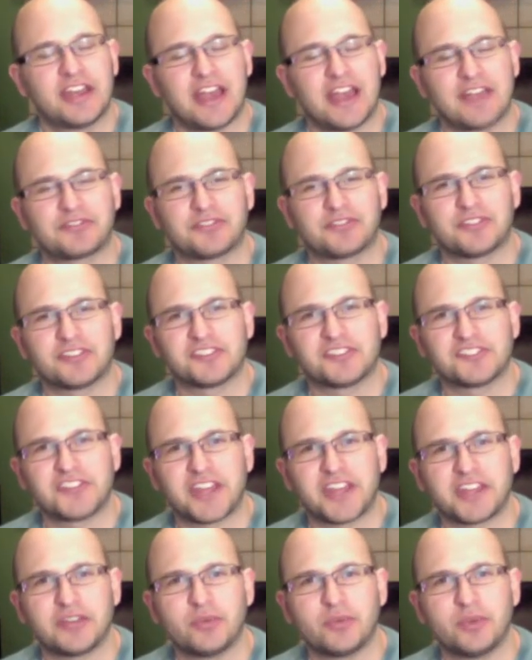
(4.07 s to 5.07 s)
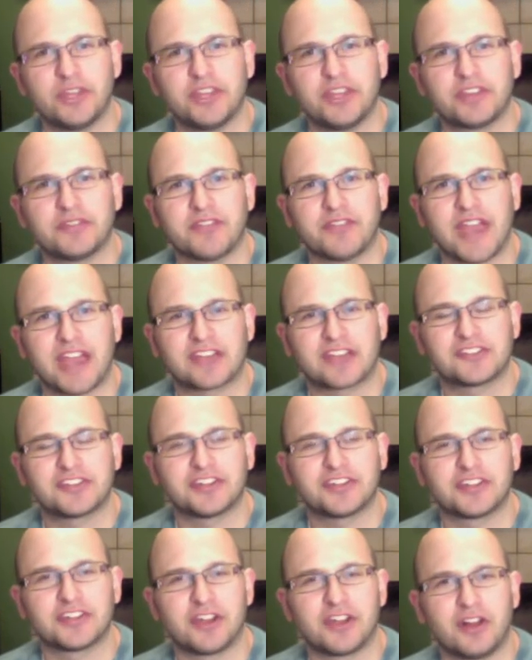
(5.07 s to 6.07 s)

After the second week of action in